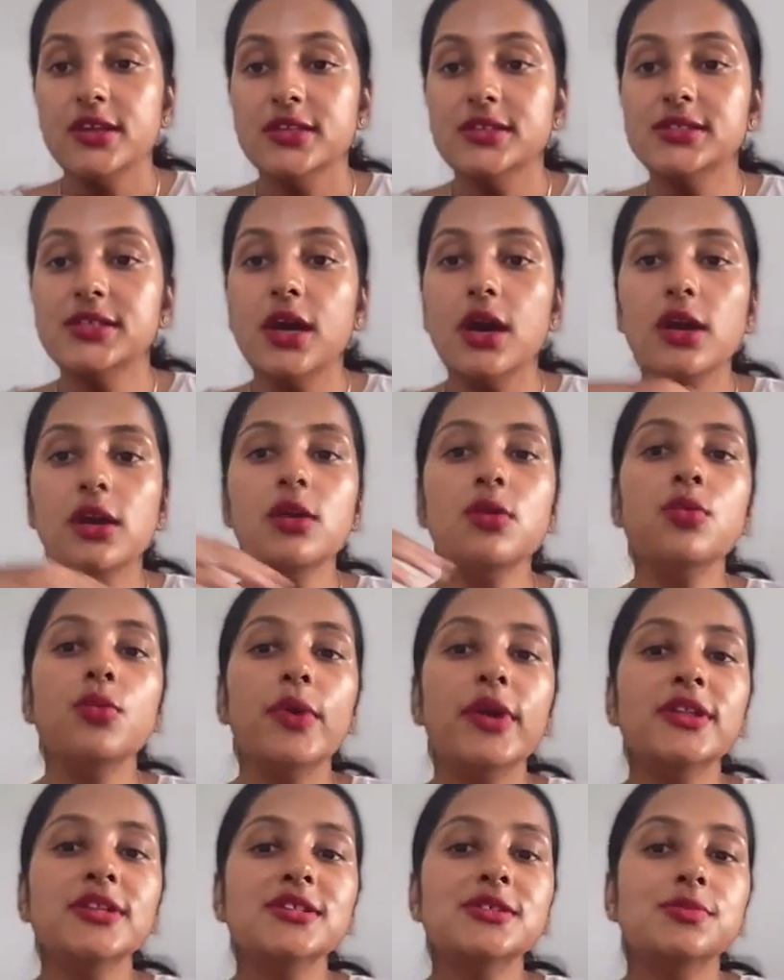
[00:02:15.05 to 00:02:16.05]

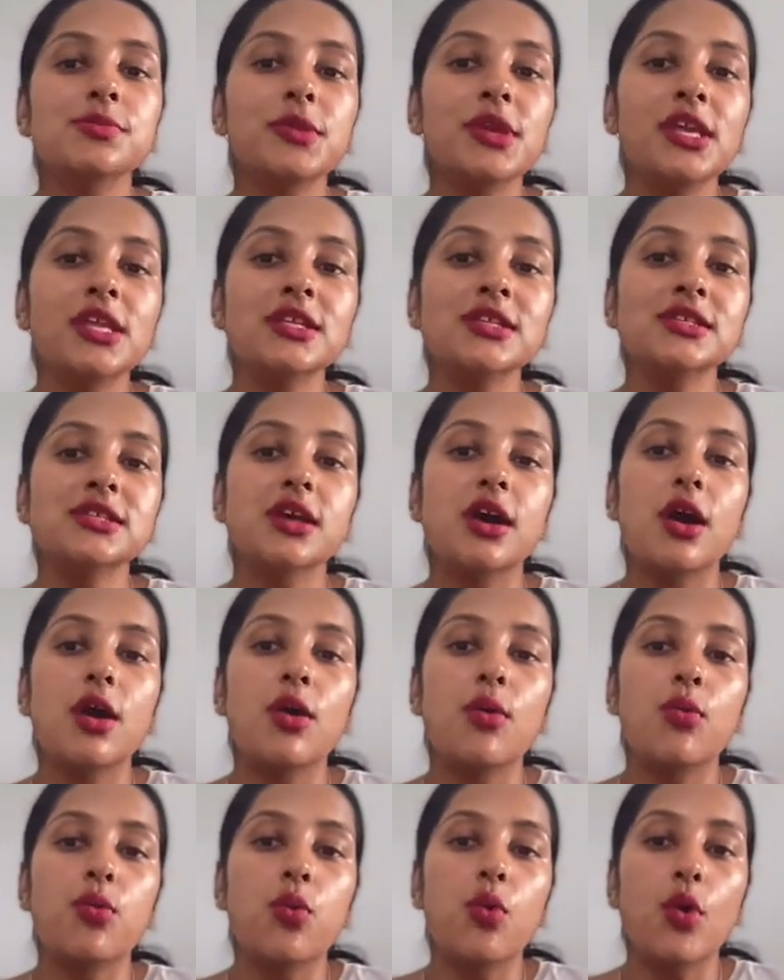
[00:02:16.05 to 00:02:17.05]
Circumvents means
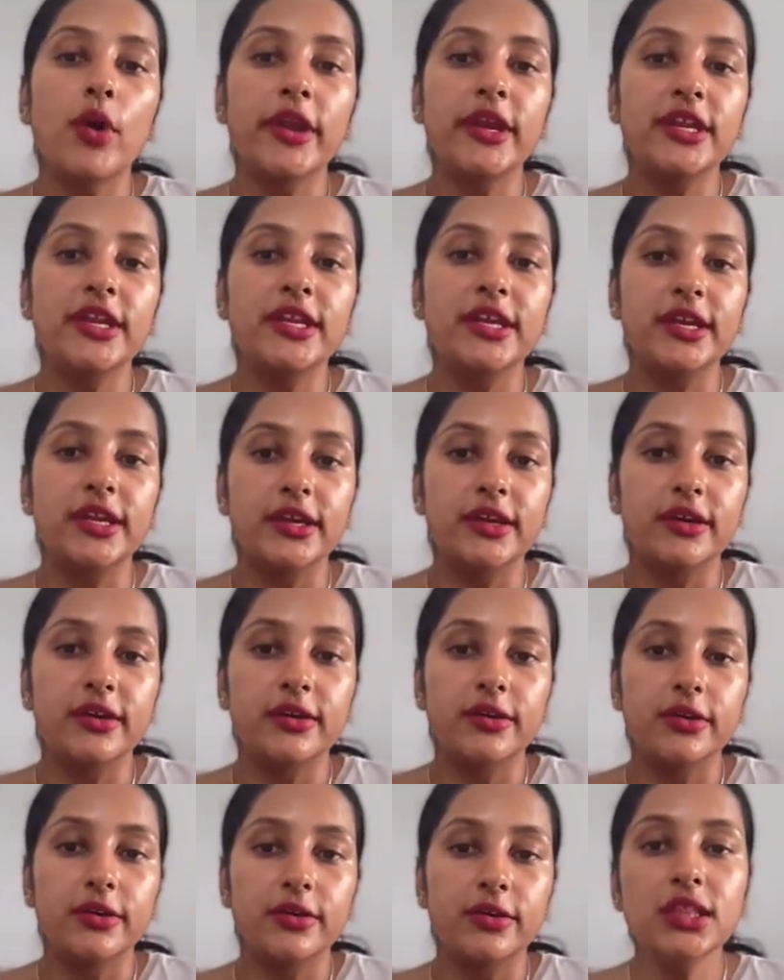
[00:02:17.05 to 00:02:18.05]
avoiding.
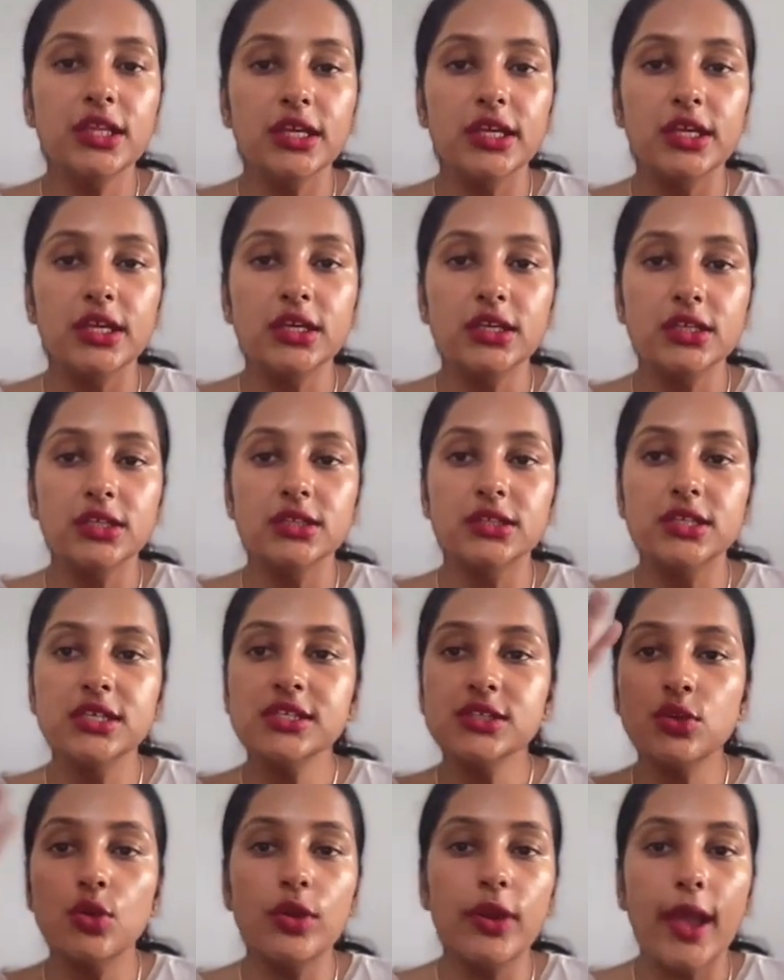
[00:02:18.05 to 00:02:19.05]

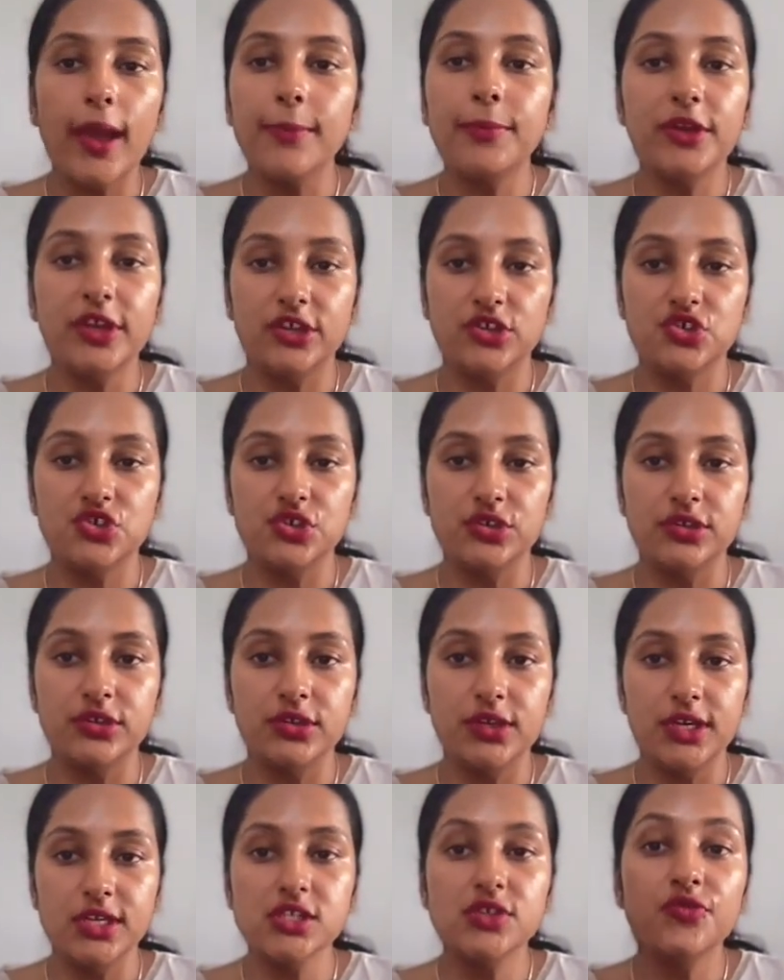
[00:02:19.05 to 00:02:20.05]
This
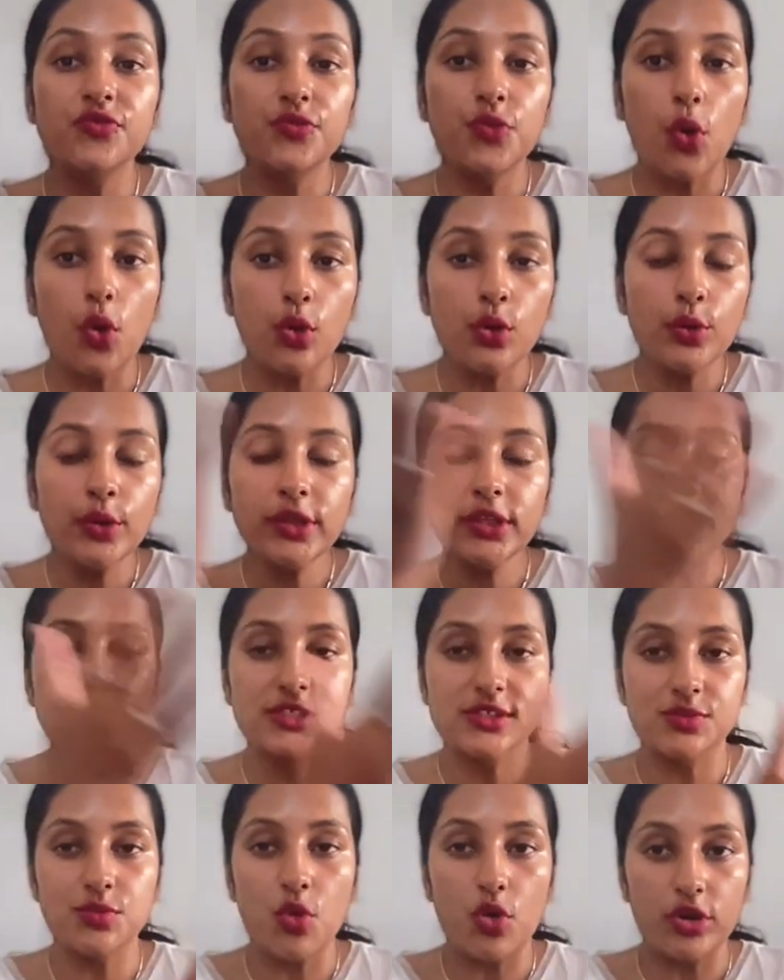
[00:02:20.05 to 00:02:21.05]
collaboration is following
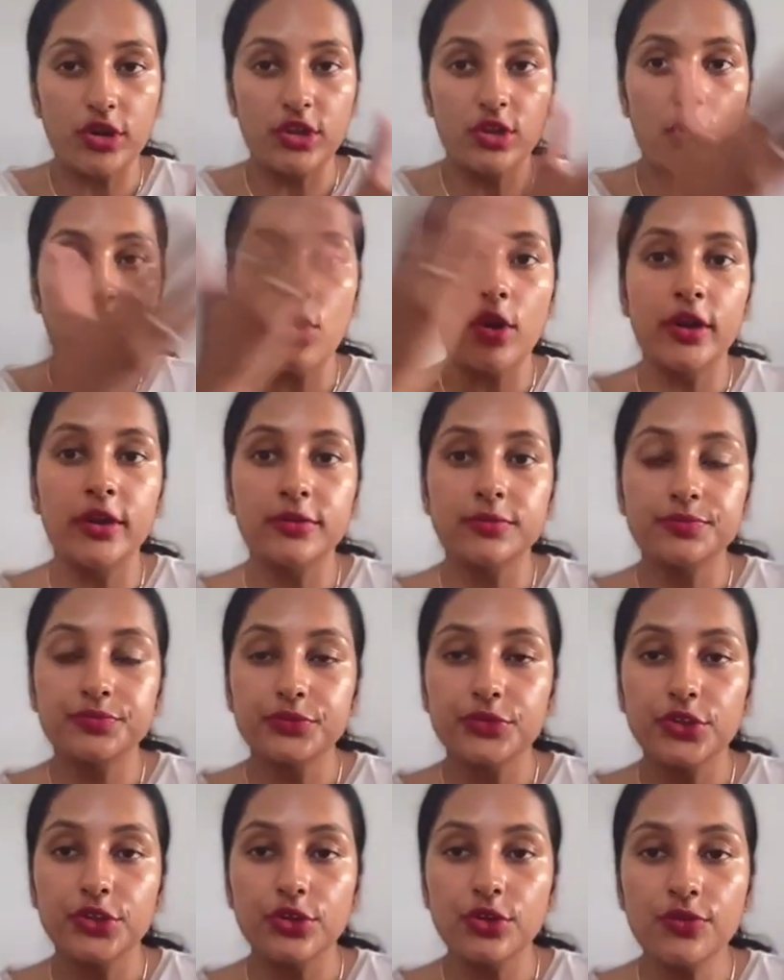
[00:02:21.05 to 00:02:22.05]
this model,
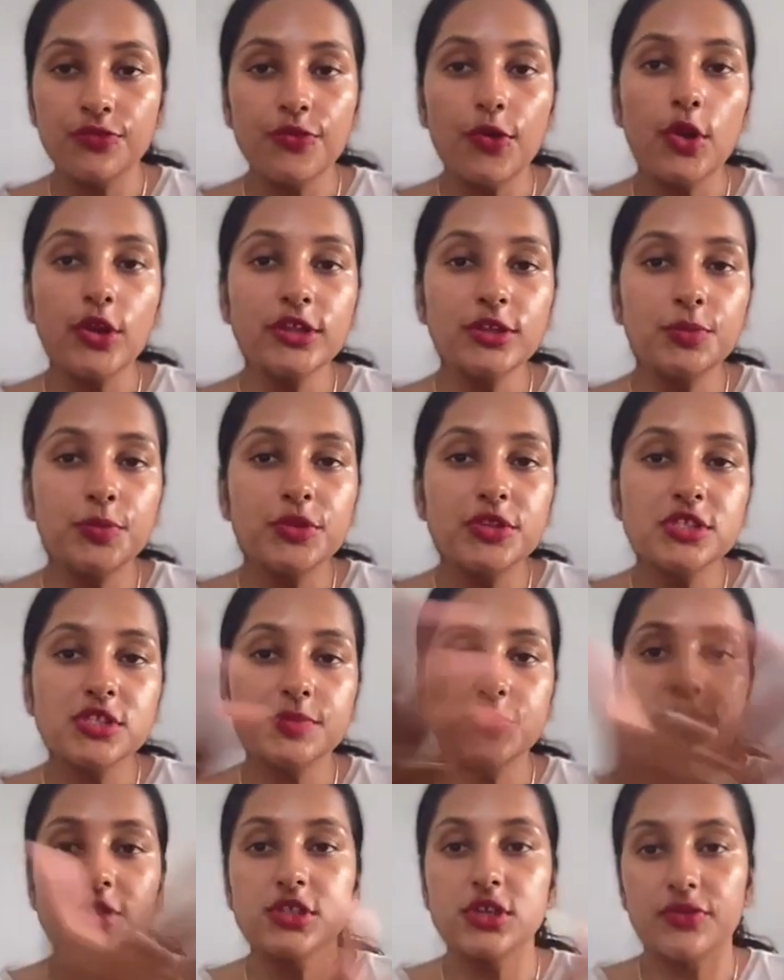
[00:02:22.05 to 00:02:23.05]
or following the
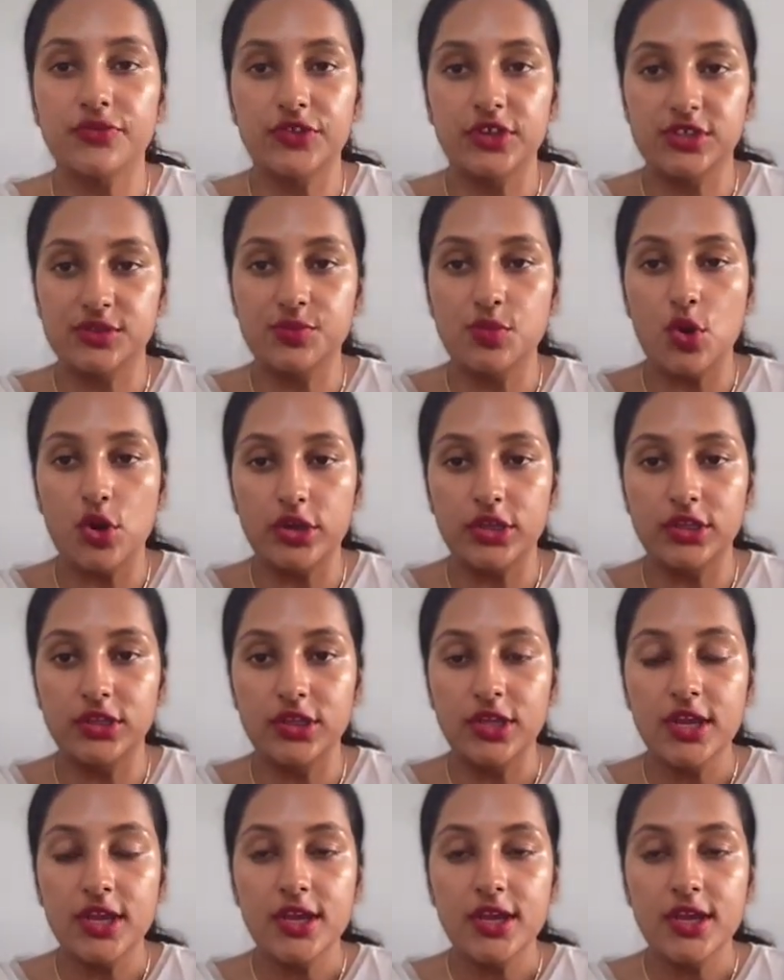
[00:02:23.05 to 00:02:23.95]
principles of this model.